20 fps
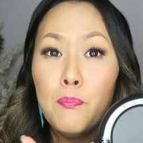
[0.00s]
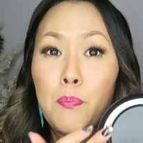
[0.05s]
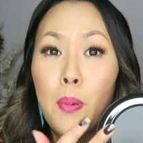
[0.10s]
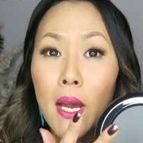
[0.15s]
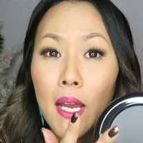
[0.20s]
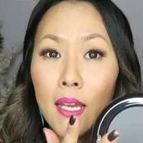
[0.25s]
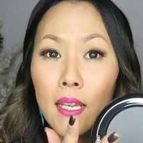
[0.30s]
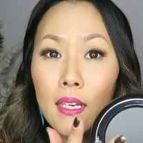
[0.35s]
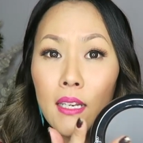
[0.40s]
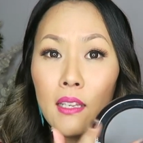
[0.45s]

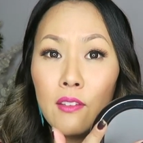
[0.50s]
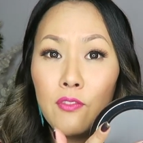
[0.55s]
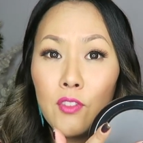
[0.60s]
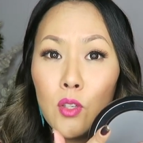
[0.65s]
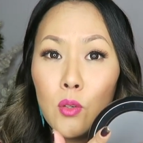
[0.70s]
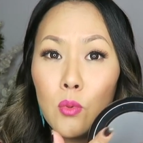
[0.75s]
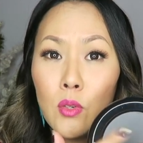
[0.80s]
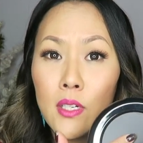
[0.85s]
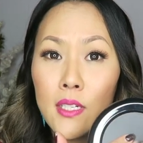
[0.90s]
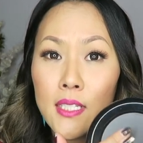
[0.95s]
but if
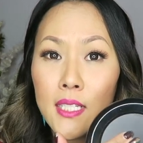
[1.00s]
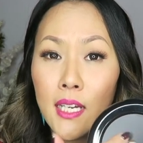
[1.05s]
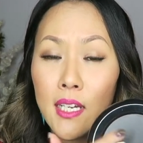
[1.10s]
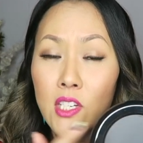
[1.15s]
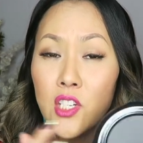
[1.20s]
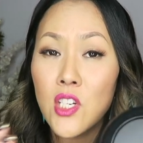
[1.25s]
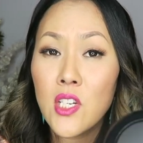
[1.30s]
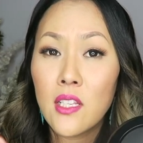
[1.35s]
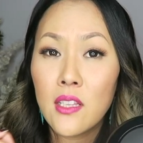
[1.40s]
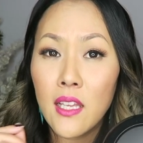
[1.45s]
you were to
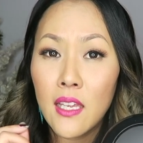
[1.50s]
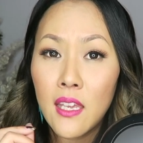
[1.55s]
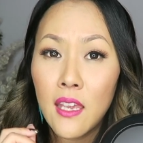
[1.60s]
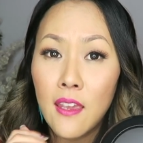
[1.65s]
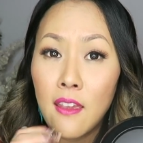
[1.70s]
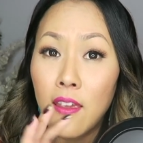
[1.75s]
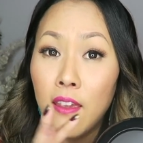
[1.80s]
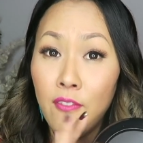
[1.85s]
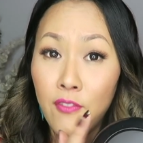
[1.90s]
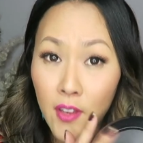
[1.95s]
touch it,
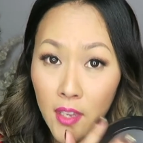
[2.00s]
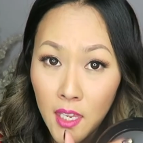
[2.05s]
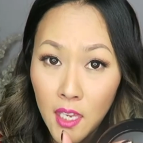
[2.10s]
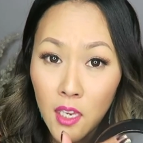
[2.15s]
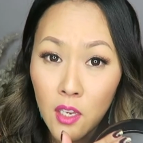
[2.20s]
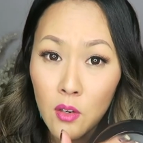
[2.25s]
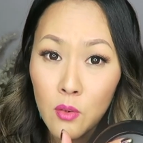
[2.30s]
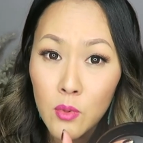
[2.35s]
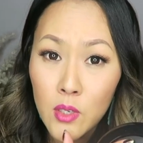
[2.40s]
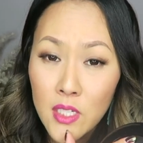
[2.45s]
like if a
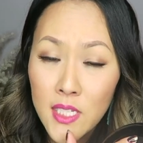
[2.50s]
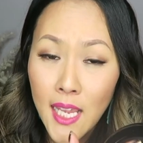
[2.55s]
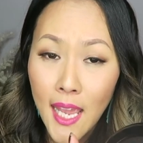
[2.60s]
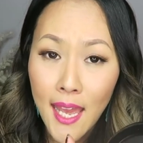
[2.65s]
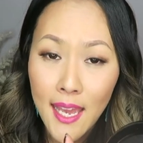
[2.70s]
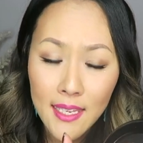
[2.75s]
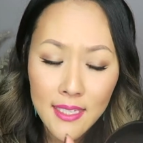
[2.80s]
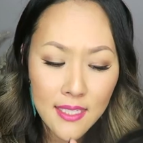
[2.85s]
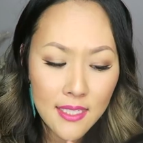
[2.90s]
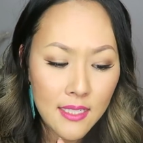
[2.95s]
kid were
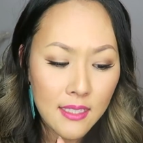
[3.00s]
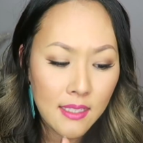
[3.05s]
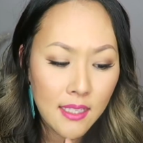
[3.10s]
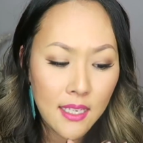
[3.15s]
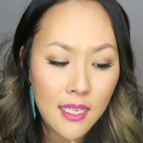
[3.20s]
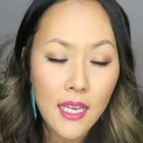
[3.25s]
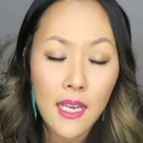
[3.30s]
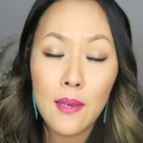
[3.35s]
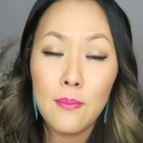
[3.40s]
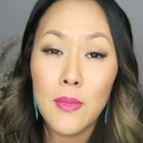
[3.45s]
to
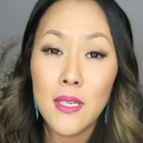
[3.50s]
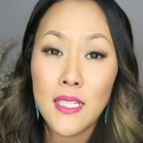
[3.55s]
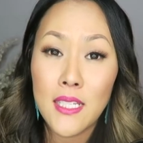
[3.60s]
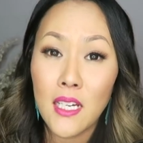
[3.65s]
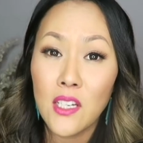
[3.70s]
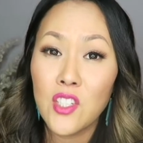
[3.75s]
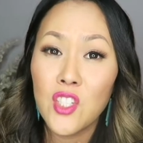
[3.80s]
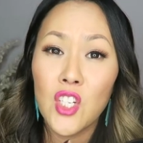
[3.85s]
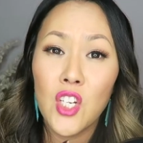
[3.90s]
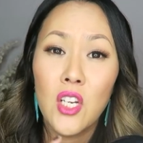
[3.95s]
accidentally come and
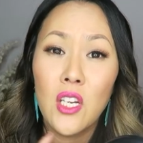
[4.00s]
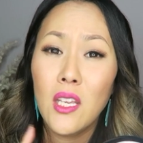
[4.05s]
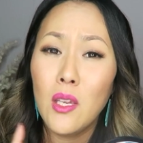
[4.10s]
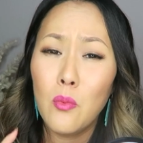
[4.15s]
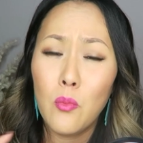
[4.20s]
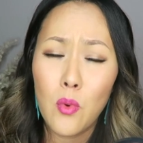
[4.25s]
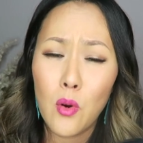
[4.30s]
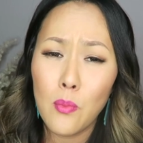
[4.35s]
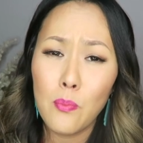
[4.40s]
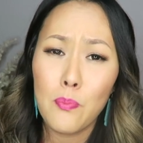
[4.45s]
touch it,
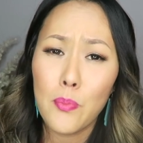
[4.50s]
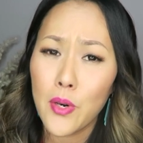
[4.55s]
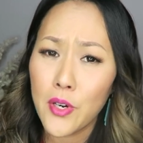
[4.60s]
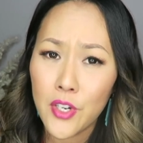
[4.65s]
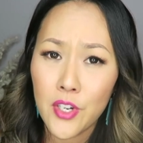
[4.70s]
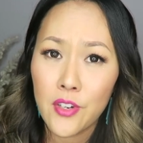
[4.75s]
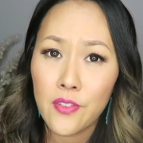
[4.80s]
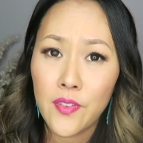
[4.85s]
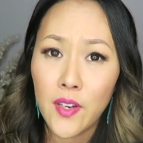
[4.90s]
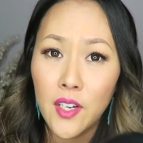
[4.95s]
it won't
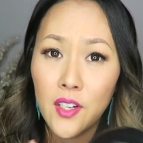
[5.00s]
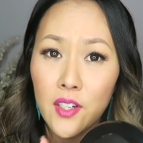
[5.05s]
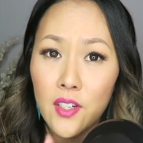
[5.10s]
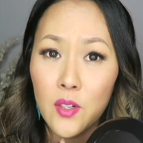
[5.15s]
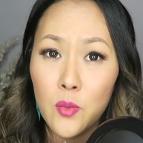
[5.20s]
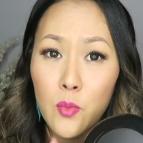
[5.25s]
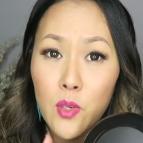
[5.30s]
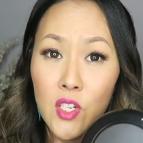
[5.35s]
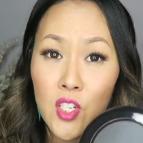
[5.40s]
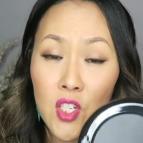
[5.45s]
burn your
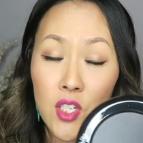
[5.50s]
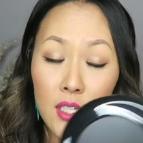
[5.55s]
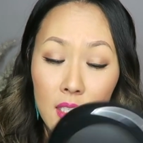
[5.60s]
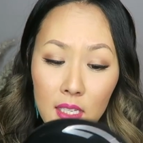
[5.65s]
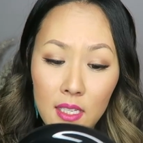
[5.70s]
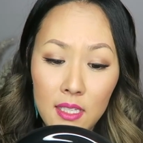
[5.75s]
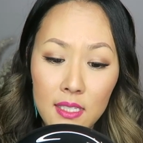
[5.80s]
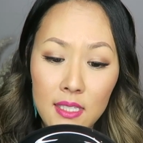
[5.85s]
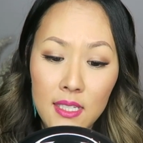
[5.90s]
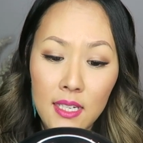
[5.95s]
finger, which
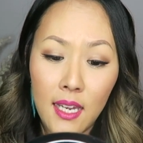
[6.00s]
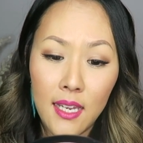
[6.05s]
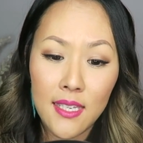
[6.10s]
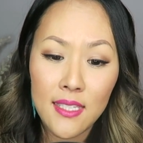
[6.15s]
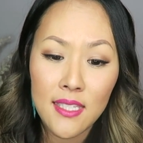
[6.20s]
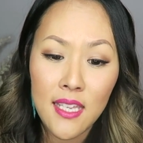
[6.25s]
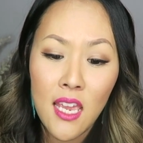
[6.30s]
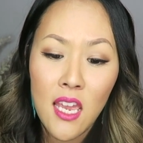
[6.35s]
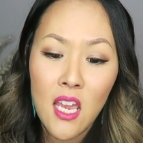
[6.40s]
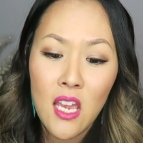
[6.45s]
is
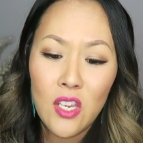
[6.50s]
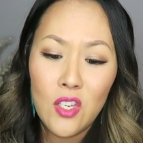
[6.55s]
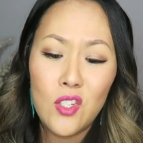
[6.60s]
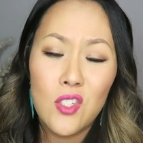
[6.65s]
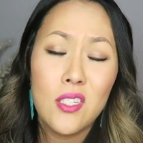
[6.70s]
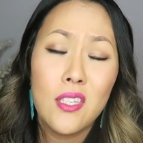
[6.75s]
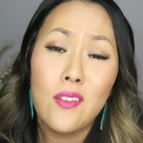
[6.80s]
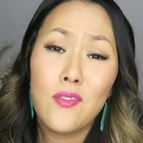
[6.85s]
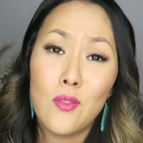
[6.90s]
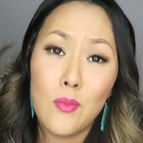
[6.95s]
nice. You
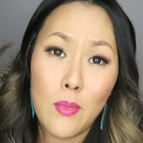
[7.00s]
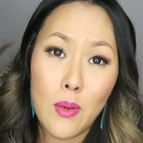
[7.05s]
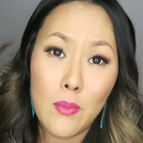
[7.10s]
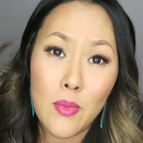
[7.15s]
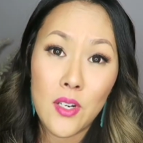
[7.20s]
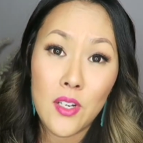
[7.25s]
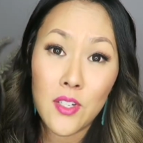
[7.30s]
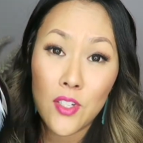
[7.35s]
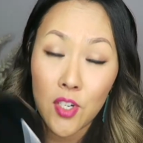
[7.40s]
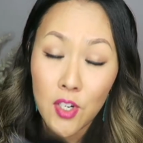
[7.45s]
just have to
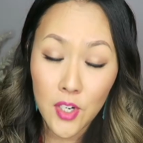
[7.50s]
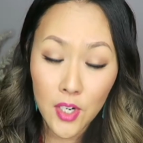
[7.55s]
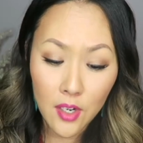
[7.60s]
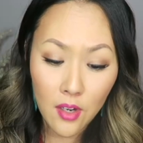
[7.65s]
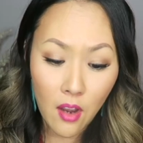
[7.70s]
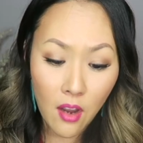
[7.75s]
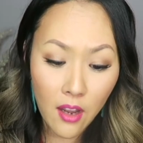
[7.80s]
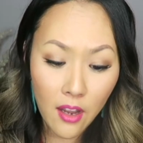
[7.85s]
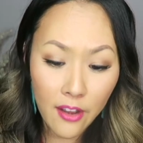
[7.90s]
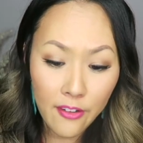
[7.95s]
remember to turn
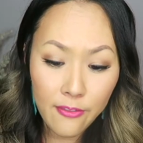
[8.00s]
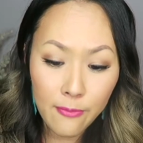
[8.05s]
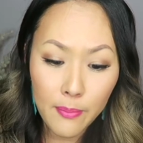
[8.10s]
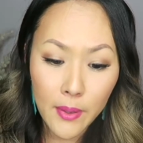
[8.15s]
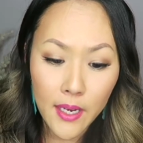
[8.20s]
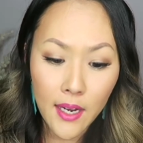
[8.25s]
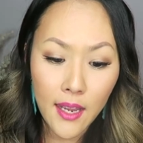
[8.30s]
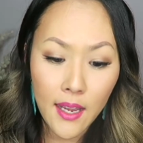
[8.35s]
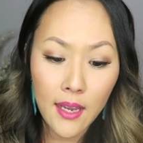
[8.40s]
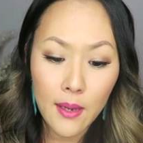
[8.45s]
it off.
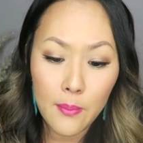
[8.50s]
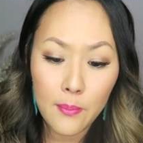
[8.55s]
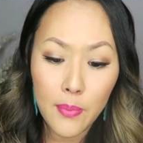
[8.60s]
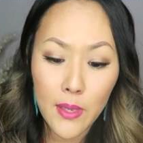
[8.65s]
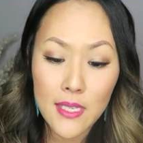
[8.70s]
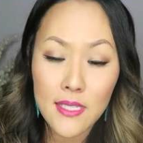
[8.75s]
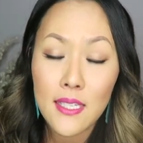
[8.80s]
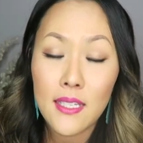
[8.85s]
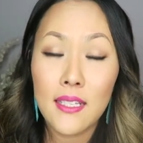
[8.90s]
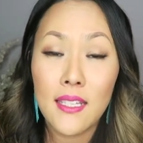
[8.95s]
But uh,
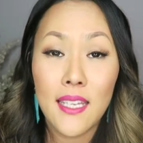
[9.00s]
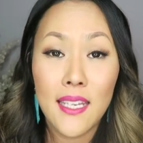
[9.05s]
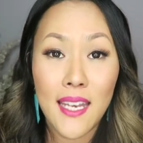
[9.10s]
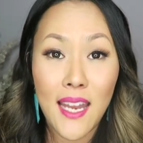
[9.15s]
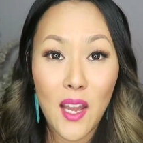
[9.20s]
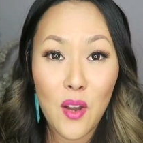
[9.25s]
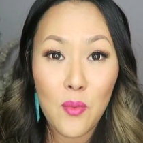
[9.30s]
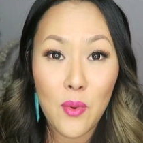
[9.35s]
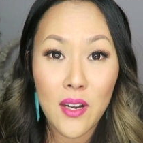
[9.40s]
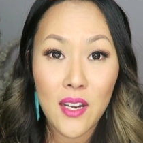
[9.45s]
basically
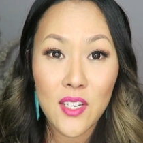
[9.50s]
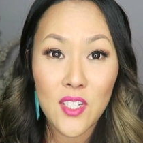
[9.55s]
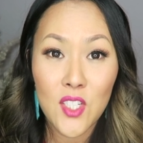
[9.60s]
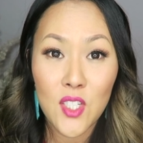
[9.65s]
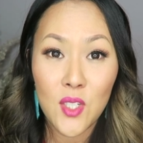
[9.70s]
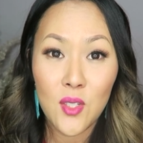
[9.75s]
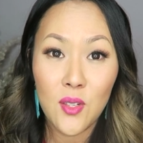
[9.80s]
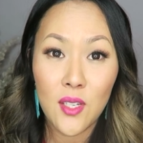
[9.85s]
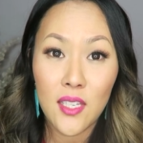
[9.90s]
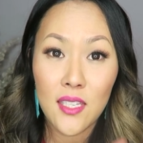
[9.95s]
now what I
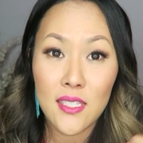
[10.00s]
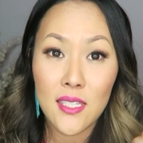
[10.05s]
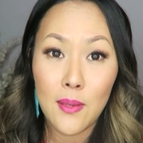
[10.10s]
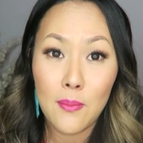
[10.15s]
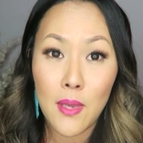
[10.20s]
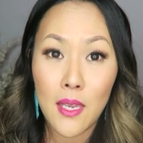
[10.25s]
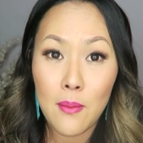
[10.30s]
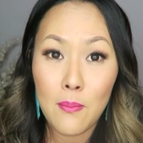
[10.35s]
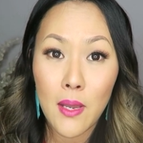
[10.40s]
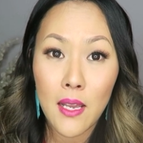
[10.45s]
do is I
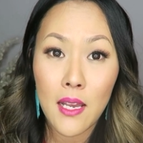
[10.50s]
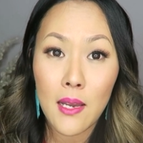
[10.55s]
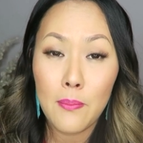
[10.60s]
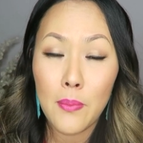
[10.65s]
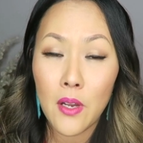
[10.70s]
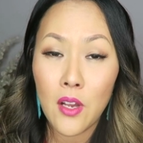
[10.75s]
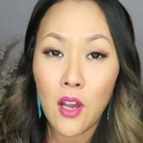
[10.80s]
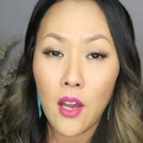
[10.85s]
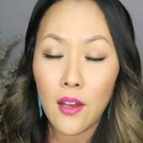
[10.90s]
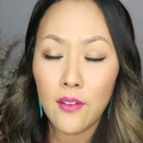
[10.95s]
make my
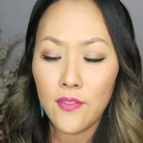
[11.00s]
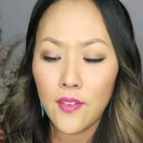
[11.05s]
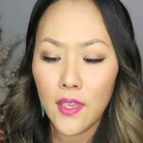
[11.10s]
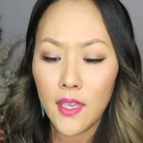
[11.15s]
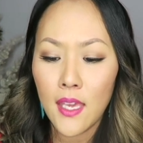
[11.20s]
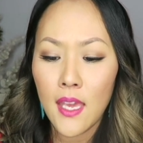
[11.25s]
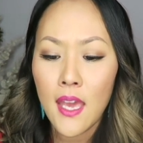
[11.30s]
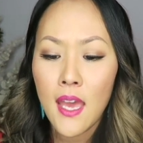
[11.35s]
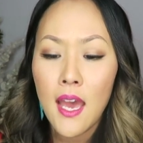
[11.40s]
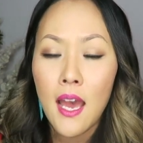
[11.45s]
cup of
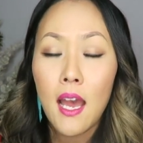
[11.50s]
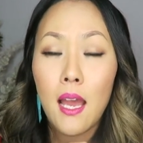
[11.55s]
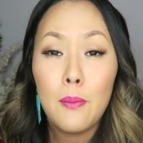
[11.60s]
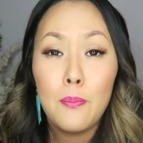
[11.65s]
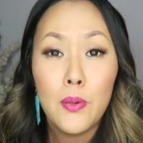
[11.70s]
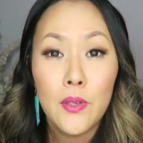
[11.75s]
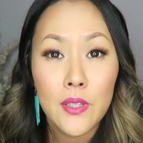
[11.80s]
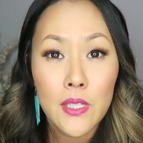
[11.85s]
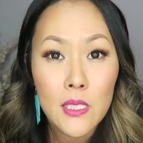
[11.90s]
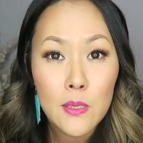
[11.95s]
coffee, I
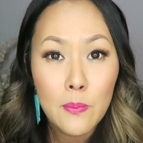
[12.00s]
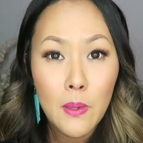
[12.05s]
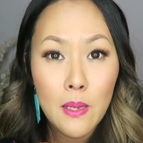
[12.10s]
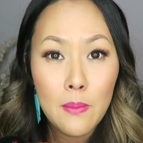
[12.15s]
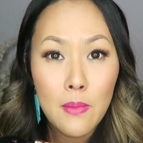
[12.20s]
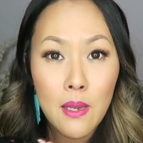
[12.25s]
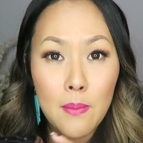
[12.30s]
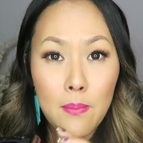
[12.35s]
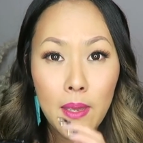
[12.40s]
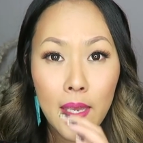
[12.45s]
put this by
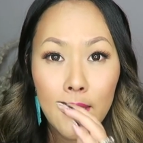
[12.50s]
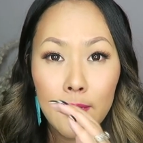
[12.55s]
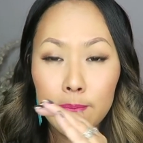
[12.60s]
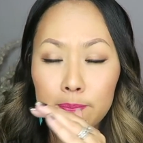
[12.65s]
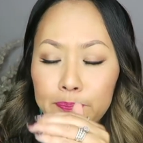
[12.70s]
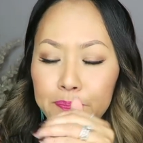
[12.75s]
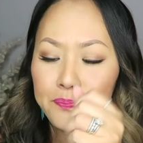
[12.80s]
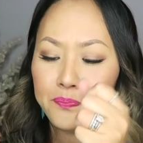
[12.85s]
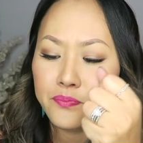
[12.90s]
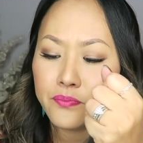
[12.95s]
my
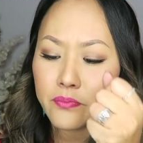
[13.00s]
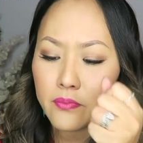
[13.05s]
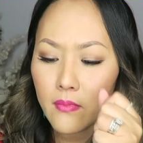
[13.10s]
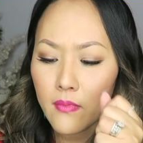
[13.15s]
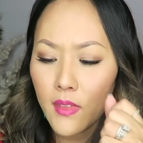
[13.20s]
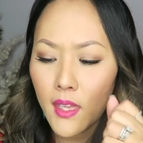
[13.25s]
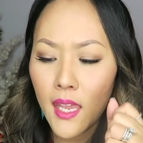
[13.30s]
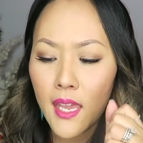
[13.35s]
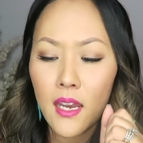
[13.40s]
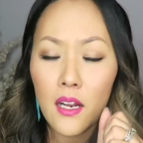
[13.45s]
bed,
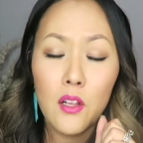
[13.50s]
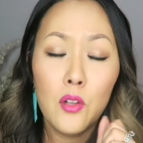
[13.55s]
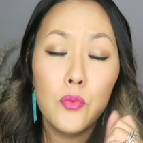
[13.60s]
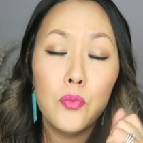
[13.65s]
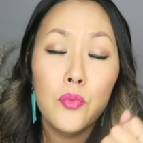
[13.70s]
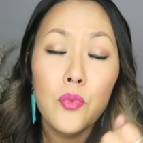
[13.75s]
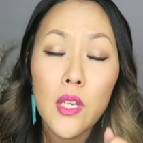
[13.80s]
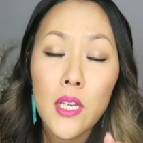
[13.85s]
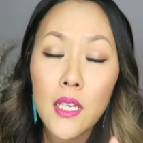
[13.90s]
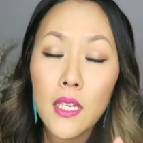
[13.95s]
and I'll
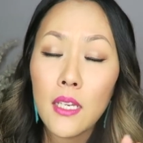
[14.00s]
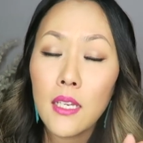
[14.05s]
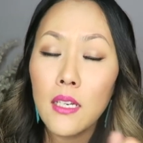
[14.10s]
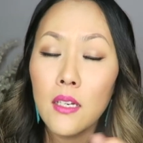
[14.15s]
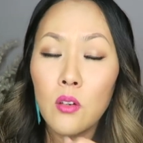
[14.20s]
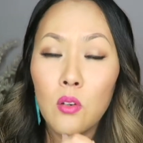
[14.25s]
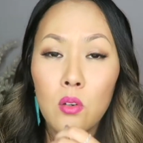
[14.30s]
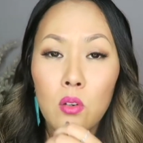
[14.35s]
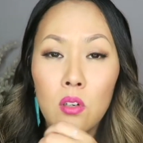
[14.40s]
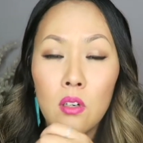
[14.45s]

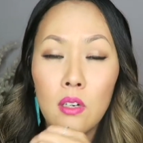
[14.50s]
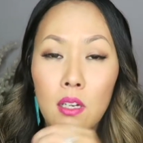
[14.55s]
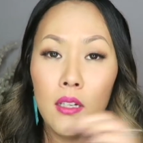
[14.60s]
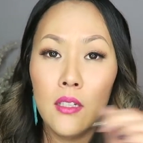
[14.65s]
read or